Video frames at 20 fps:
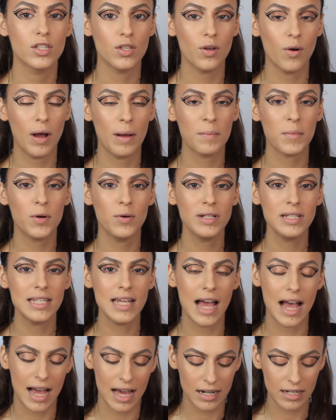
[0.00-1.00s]
So I'm going
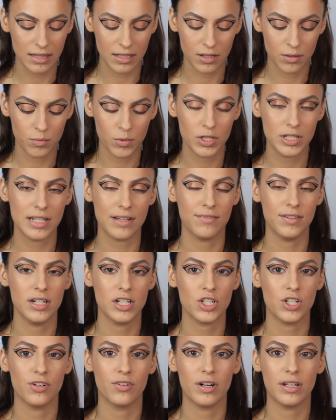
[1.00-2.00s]
to add a little more
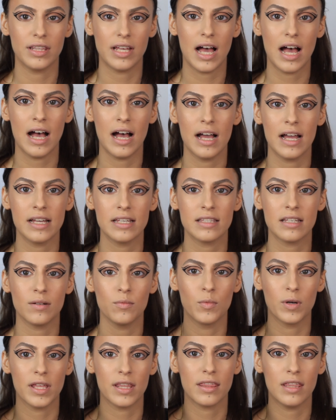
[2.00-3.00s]
definition around the eyes
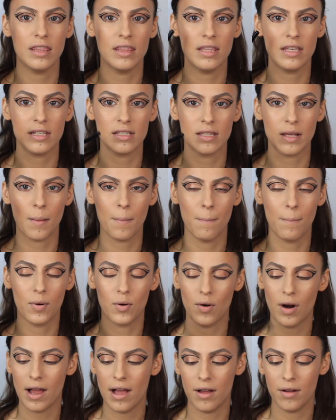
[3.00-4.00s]
with this
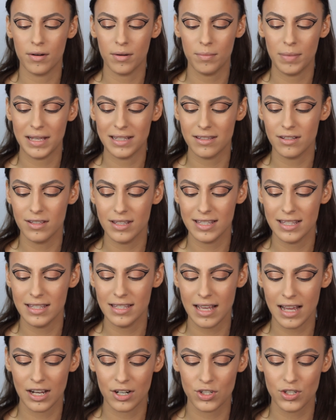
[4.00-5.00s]
brown pencil. This
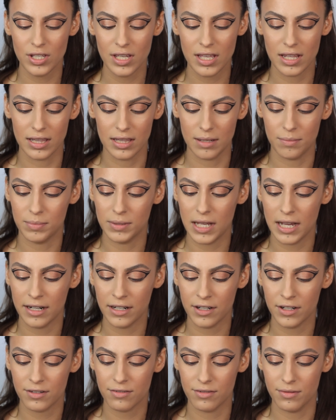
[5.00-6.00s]
is actually a lip
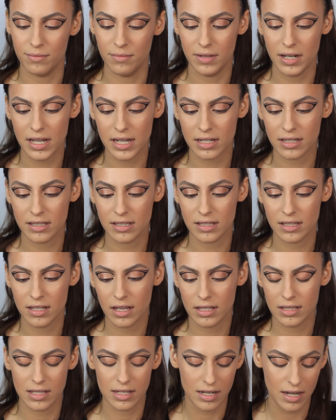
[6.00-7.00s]
liner from NYX.
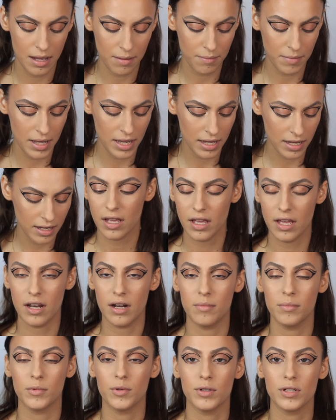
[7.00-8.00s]
It's Nutmeg, and
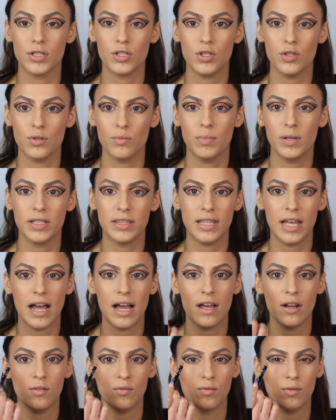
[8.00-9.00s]
I'm going to put
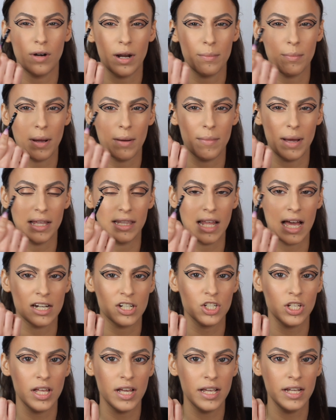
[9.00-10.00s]
that right by my
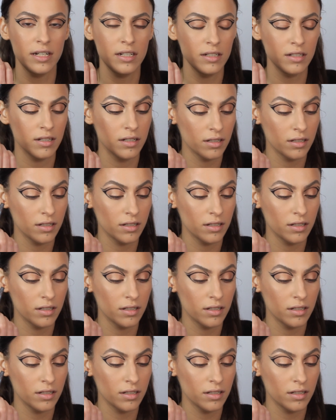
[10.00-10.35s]
lash line.